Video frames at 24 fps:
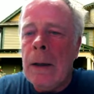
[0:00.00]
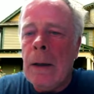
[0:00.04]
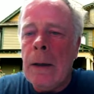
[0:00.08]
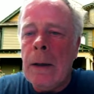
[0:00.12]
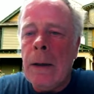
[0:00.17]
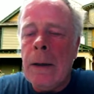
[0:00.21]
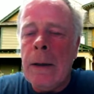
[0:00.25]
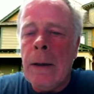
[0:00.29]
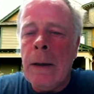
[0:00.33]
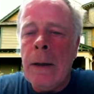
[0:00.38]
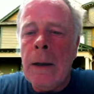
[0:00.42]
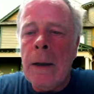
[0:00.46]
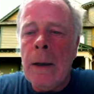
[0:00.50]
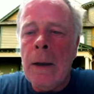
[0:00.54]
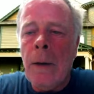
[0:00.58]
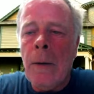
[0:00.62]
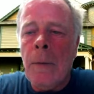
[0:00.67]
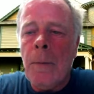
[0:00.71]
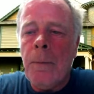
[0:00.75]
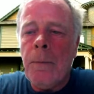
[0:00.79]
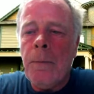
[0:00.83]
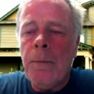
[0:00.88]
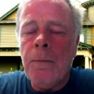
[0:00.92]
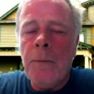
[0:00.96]
Now,
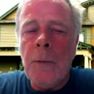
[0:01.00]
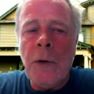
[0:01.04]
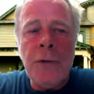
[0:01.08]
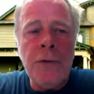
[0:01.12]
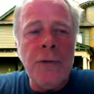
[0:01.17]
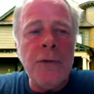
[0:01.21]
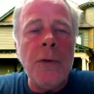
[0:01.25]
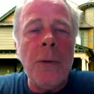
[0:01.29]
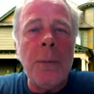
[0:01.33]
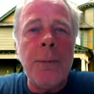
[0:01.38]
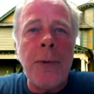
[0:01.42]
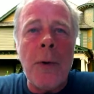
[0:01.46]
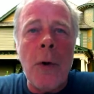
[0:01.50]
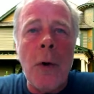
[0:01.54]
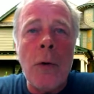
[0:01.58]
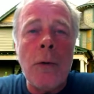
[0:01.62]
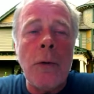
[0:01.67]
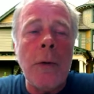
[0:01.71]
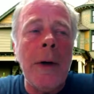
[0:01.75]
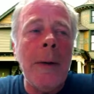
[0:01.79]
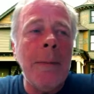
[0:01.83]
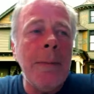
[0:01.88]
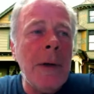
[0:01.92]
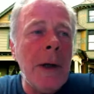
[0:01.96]
this is a
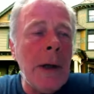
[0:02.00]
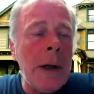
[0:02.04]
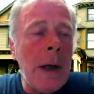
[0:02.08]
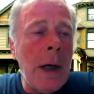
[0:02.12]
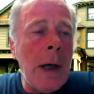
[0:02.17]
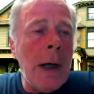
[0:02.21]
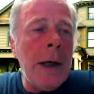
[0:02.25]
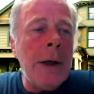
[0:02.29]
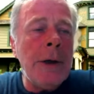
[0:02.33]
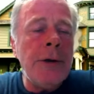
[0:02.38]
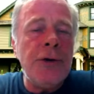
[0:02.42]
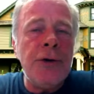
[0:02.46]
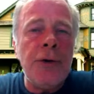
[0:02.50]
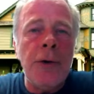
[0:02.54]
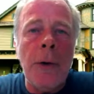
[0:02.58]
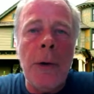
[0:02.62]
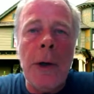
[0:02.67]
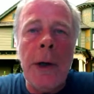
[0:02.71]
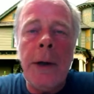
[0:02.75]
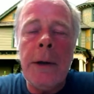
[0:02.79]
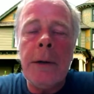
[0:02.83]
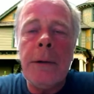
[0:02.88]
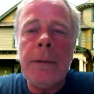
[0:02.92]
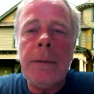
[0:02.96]
program that I
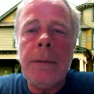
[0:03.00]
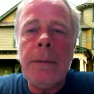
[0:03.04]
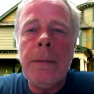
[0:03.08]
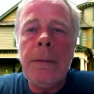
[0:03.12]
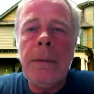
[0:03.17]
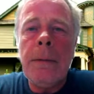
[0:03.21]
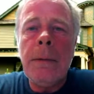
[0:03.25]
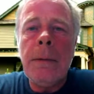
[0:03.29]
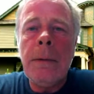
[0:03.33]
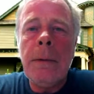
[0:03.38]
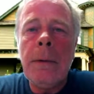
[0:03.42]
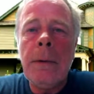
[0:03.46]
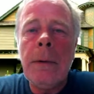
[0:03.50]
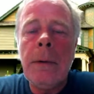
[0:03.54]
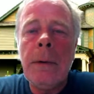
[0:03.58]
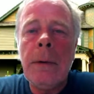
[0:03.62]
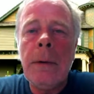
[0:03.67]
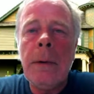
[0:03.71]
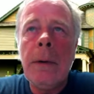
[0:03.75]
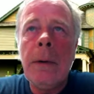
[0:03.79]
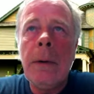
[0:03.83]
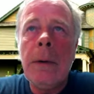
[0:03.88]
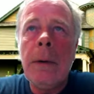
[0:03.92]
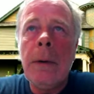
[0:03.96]
joined,
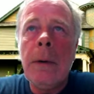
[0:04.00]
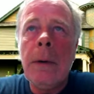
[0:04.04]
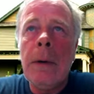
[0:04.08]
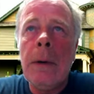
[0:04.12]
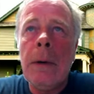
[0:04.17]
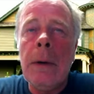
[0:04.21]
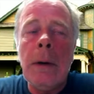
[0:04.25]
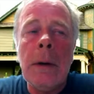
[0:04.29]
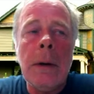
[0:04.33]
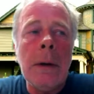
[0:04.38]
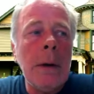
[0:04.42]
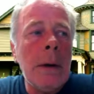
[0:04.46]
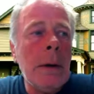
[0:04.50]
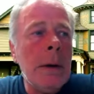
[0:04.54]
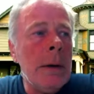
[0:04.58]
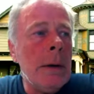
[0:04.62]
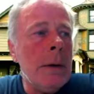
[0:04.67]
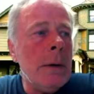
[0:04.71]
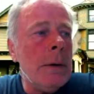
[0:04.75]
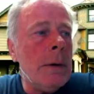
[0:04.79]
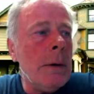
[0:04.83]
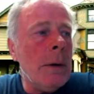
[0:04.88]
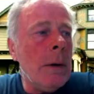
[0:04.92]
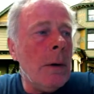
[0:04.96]

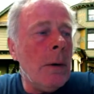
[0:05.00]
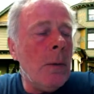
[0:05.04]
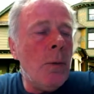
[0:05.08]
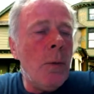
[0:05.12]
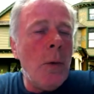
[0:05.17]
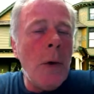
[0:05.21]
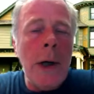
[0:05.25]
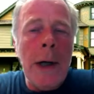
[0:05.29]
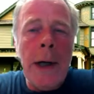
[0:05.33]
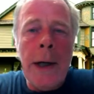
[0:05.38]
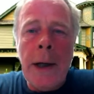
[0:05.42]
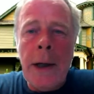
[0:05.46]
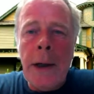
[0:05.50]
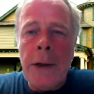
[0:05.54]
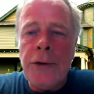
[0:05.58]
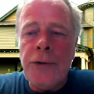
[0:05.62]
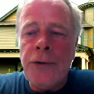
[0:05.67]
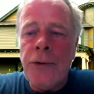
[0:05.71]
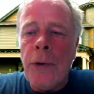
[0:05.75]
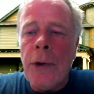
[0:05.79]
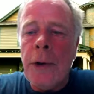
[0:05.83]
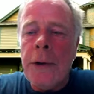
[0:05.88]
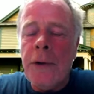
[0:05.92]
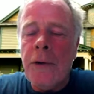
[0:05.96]
and why I
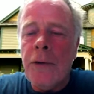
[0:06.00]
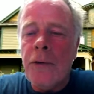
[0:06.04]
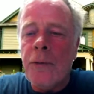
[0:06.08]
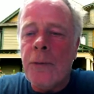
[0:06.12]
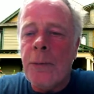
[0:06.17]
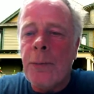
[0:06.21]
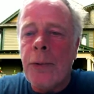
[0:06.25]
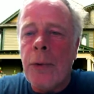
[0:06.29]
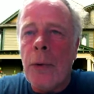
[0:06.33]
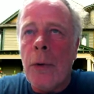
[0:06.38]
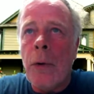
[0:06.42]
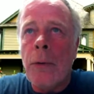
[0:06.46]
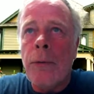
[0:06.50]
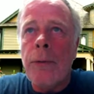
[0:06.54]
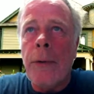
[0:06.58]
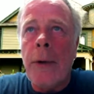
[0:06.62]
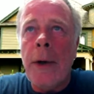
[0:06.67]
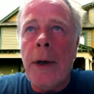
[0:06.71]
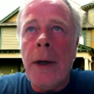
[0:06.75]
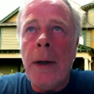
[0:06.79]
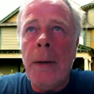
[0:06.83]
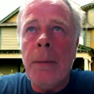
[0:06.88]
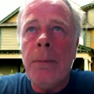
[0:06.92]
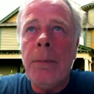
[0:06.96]
joined this
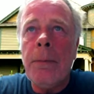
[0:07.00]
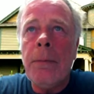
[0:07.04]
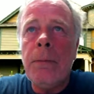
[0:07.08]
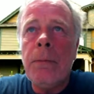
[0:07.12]
program